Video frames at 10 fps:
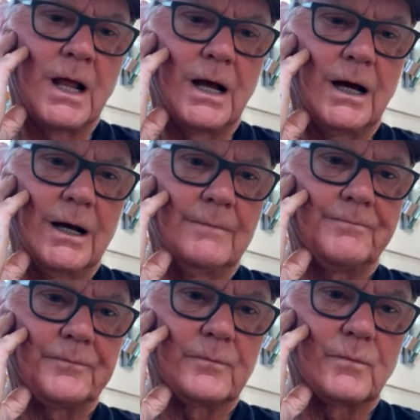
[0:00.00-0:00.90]
One
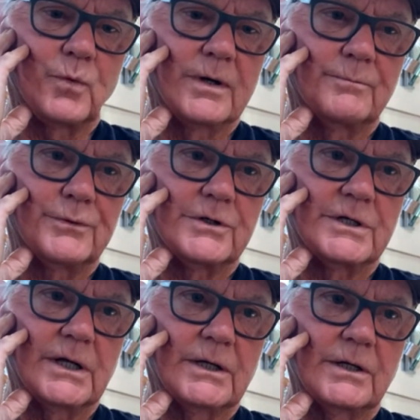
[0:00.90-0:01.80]
in
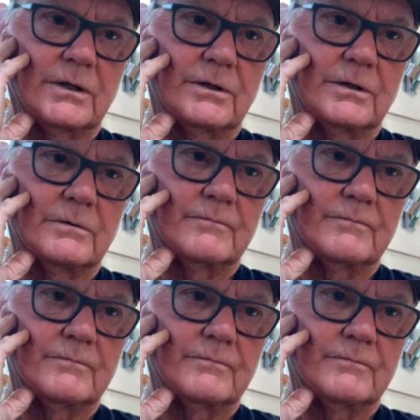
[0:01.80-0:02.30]
particular